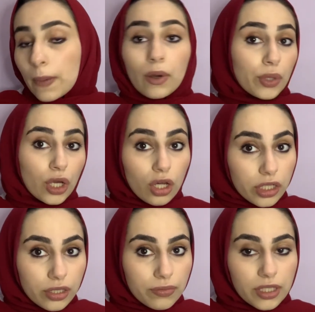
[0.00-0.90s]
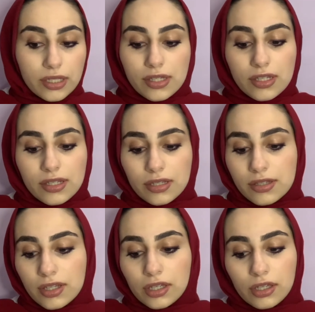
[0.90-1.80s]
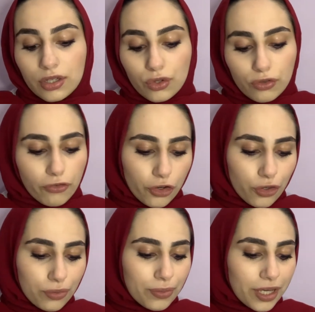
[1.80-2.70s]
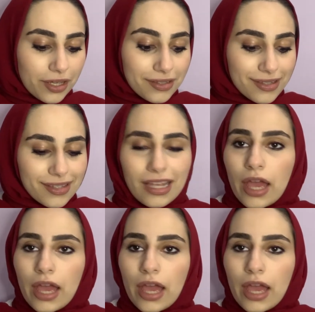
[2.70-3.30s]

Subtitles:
But we got it because it's like good for you, I guess.